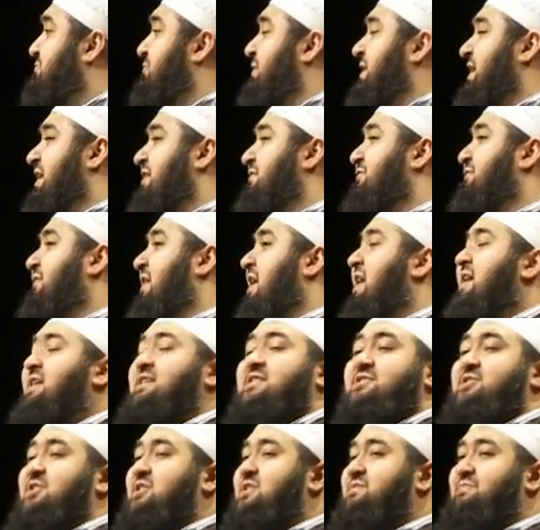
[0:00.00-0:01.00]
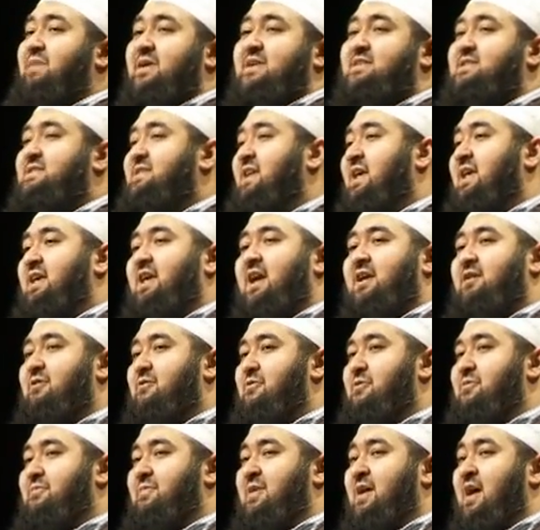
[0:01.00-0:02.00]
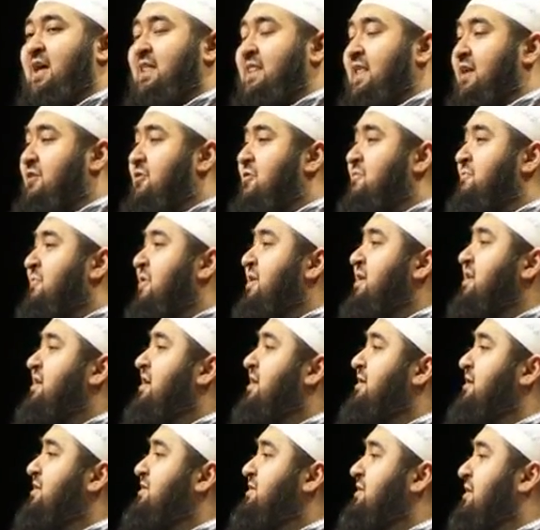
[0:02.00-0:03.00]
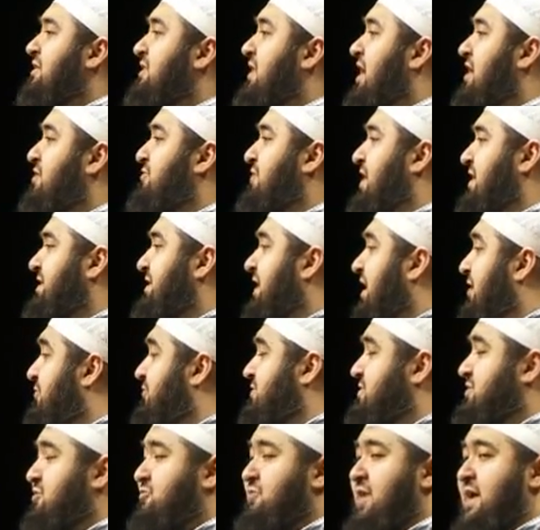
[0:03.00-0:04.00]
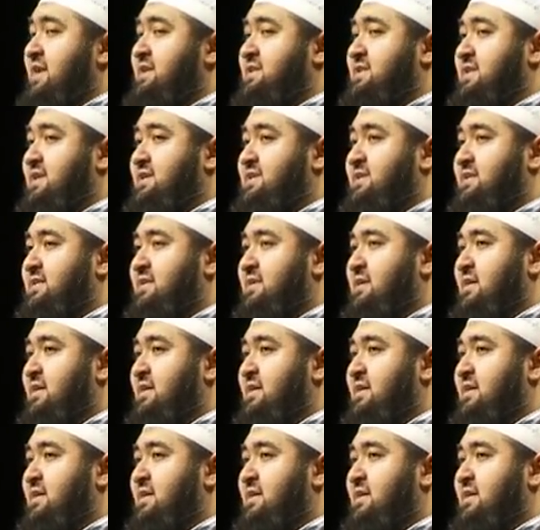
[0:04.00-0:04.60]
we can find just by staying at home. Like Umm Waraka radiallahu anha was granted.